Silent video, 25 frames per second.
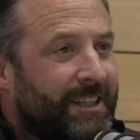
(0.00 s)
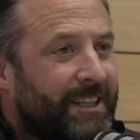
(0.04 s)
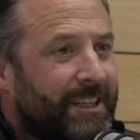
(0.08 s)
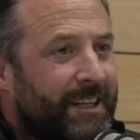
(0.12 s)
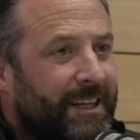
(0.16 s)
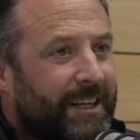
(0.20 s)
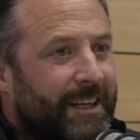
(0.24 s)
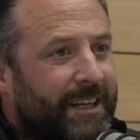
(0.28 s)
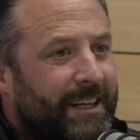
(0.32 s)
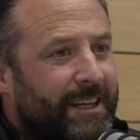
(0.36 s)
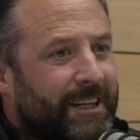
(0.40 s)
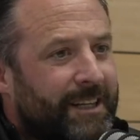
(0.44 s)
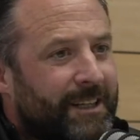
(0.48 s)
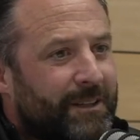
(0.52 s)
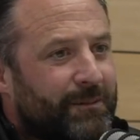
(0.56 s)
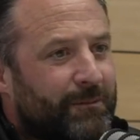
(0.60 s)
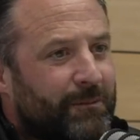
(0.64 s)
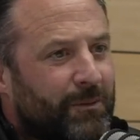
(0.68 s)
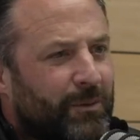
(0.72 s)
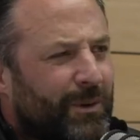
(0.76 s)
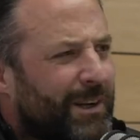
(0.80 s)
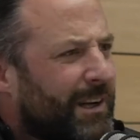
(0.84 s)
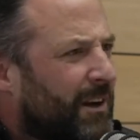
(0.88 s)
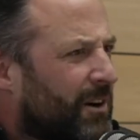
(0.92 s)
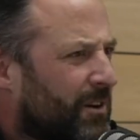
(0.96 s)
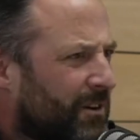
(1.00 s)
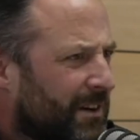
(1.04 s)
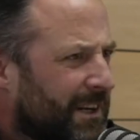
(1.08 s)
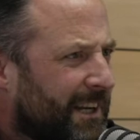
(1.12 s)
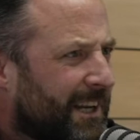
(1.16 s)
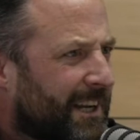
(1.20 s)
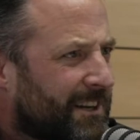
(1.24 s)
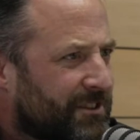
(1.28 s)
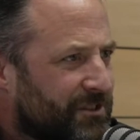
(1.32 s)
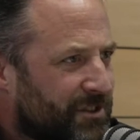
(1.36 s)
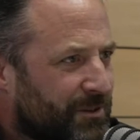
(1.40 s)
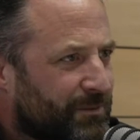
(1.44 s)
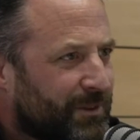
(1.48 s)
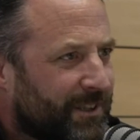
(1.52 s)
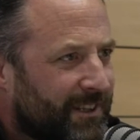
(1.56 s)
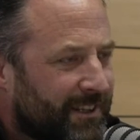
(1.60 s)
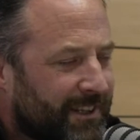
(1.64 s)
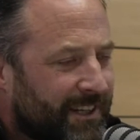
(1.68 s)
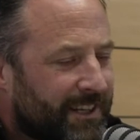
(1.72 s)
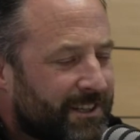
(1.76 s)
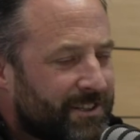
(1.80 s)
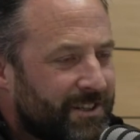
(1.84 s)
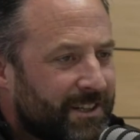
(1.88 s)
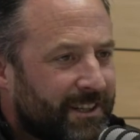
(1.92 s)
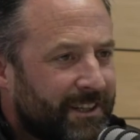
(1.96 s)
Early last year we did
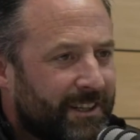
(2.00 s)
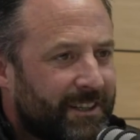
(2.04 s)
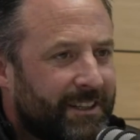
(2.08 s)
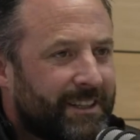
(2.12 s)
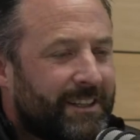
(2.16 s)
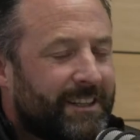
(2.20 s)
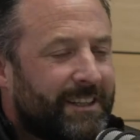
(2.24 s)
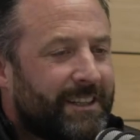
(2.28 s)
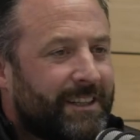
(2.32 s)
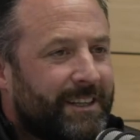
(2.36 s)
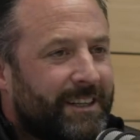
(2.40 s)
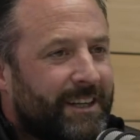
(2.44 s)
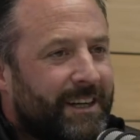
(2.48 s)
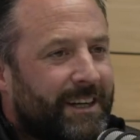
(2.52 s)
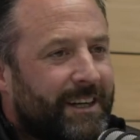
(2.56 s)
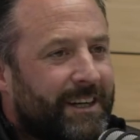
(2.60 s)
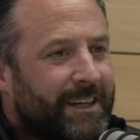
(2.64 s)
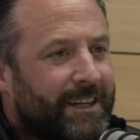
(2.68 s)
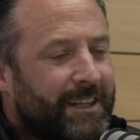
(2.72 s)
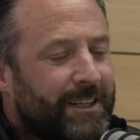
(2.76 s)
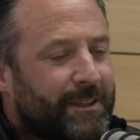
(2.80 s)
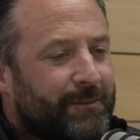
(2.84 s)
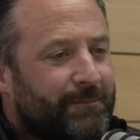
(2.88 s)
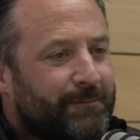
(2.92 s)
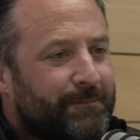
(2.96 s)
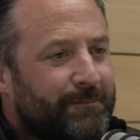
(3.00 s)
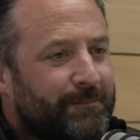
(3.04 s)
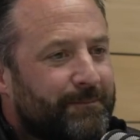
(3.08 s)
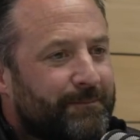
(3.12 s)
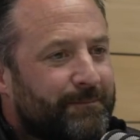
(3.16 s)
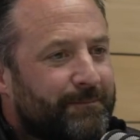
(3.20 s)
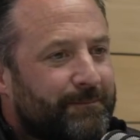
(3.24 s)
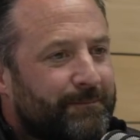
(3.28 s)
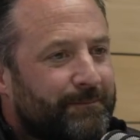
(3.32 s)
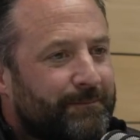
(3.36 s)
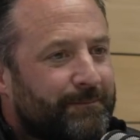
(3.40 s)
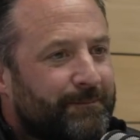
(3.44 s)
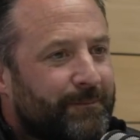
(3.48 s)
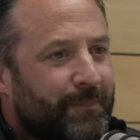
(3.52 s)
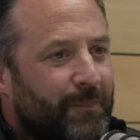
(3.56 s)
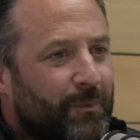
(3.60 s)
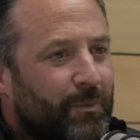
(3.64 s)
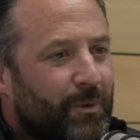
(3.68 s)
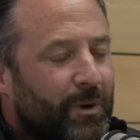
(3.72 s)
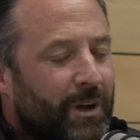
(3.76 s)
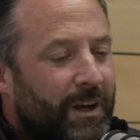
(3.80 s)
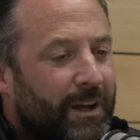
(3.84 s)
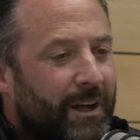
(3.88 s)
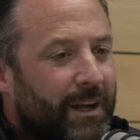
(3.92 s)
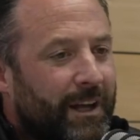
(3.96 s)
actually.
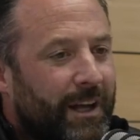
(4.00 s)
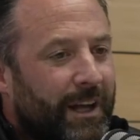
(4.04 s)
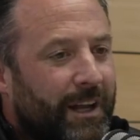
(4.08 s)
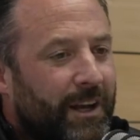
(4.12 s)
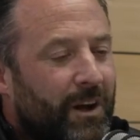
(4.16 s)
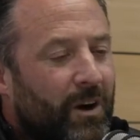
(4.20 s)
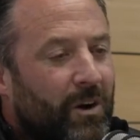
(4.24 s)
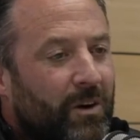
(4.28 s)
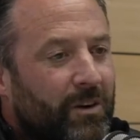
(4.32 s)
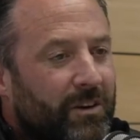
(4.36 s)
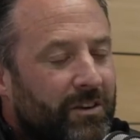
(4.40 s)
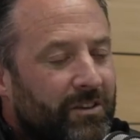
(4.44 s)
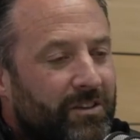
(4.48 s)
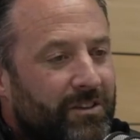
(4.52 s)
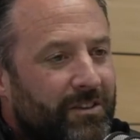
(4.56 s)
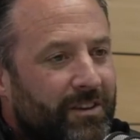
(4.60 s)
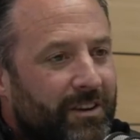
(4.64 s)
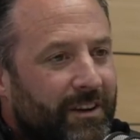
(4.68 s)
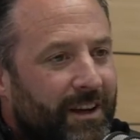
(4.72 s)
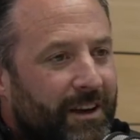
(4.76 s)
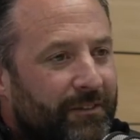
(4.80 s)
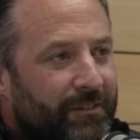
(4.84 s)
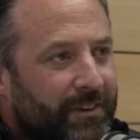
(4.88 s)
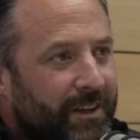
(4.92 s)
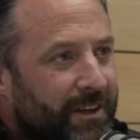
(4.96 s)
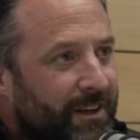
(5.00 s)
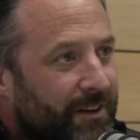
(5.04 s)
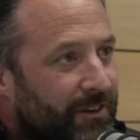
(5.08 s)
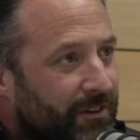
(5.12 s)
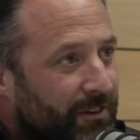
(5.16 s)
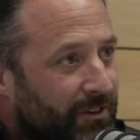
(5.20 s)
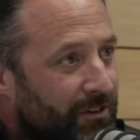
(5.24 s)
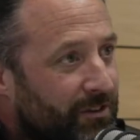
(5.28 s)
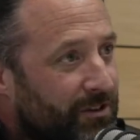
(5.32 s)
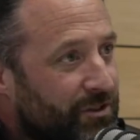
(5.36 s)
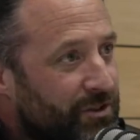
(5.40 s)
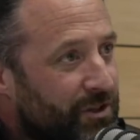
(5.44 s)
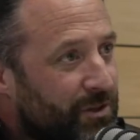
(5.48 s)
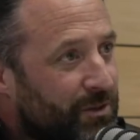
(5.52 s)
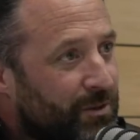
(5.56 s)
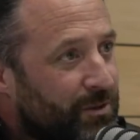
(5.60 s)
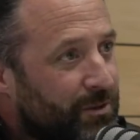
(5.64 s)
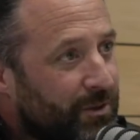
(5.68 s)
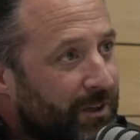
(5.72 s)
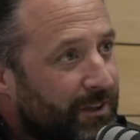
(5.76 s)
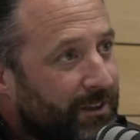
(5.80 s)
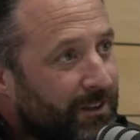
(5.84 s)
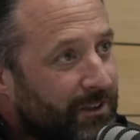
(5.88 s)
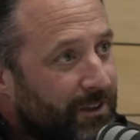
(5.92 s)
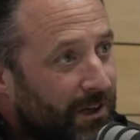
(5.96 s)
In August every year there's a show
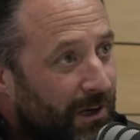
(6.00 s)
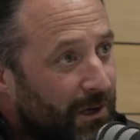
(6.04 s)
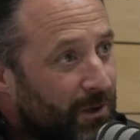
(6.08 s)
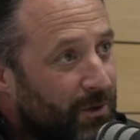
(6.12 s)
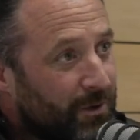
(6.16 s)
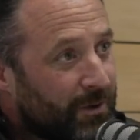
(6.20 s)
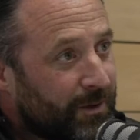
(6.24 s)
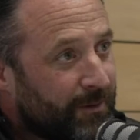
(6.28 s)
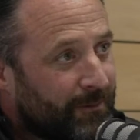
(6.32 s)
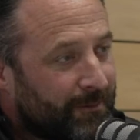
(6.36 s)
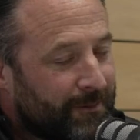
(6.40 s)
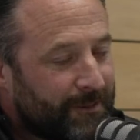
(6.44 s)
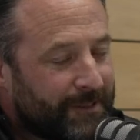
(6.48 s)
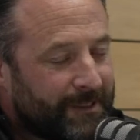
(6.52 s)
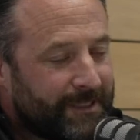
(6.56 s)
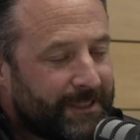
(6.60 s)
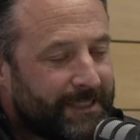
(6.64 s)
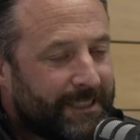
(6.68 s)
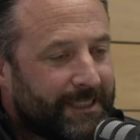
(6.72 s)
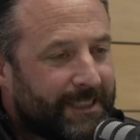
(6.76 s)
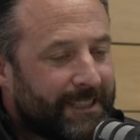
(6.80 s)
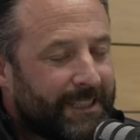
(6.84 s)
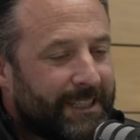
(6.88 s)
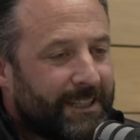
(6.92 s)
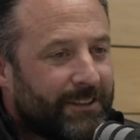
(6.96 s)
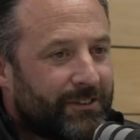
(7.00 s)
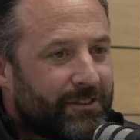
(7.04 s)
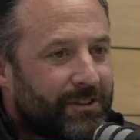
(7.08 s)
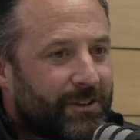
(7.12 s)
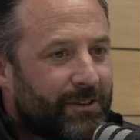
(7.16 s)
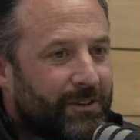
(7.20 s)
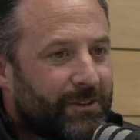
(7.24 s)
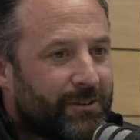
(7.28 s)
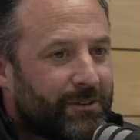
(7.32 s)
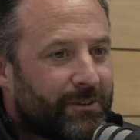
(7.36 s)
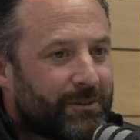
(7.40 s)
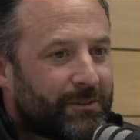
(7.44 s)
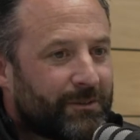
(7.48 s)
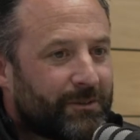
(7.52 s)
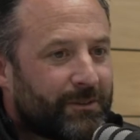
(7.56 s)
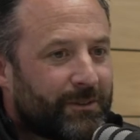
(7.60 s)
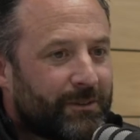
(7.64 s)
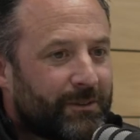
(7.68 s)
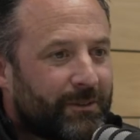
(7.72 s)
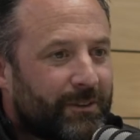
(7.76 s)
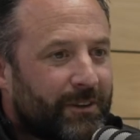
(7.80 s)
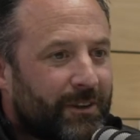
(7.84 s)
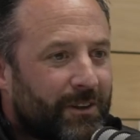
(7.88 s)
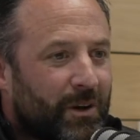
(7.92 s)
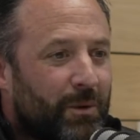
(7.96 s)
in Cologne. So
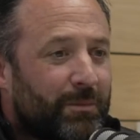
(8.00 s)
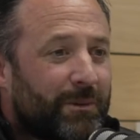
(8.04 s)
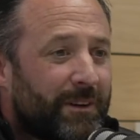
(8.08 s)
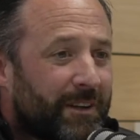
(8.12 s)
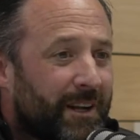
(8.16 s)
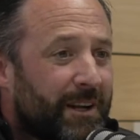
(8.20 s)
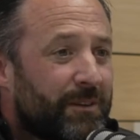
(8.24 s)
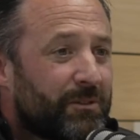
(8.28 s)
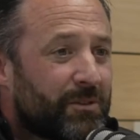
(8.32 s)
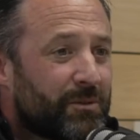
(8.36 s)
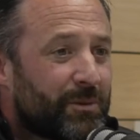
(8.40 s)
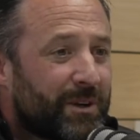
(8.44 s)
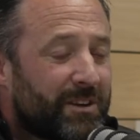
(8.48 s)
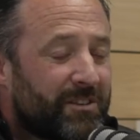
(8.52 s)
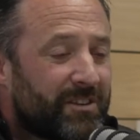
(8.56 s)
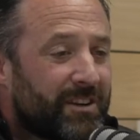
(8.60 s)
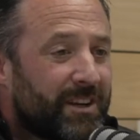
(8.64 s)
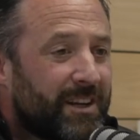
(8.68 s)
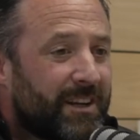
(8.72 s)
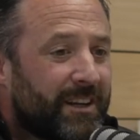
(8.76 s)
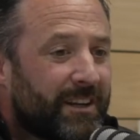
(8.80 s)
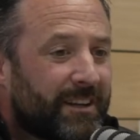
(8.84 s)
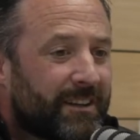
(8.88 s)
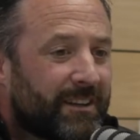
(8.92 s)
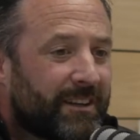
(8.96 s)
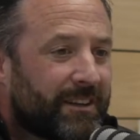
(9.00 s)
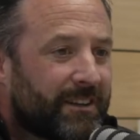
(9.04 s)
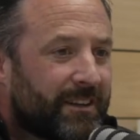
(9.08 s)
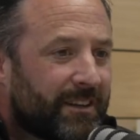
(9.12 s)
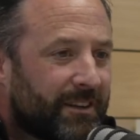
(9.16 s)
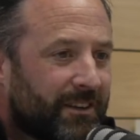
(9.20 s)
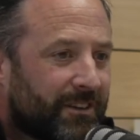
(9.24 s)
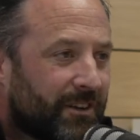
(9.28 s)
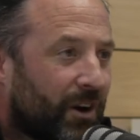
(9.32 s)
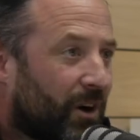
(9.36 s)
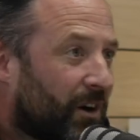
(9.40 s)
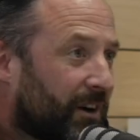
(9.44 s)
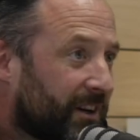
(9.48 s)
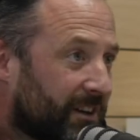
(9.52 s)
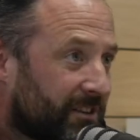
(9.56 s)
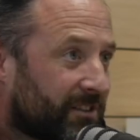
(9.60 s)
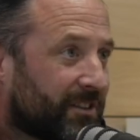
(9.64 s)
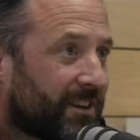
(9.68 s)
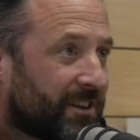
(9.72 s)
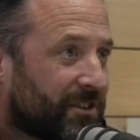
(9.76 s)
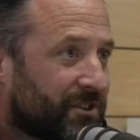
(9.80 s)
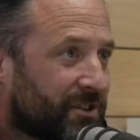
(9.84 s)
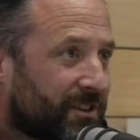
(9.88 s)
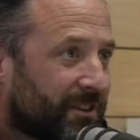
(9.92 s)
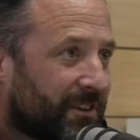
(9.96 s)
a couple of times we'd see the toy
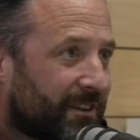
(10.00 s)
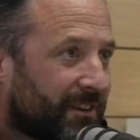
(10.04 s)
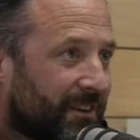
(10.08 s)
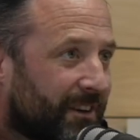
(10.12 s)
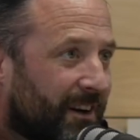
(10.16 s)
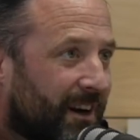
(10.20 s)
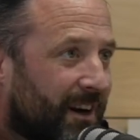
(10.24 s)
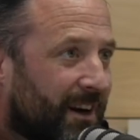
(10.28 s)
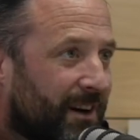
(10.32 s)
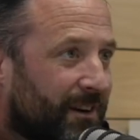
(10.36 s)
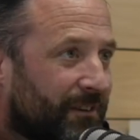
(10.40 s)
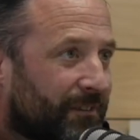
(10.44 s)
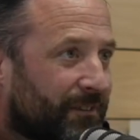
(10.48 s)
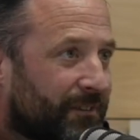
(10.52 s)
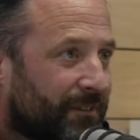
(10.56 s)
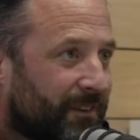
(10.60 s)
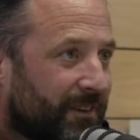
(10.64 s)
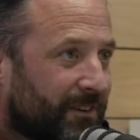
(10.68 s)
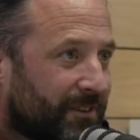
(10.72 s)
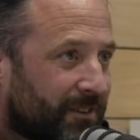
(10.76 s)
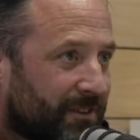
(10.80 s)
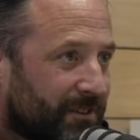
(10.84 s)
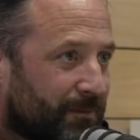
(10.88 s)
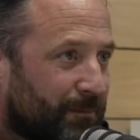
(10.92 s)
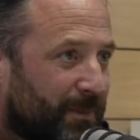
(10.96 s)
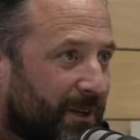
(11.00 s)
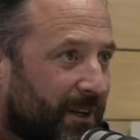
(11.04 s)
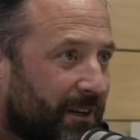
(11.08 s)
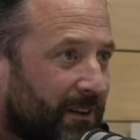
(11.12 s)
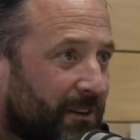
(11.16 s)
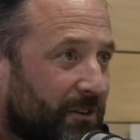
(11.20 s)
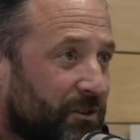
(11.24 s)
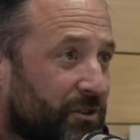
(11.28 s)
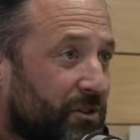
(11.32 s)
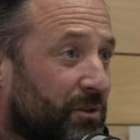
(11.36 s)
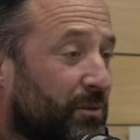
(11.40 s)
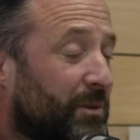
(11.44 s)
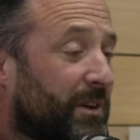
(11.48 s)
section of this particular show.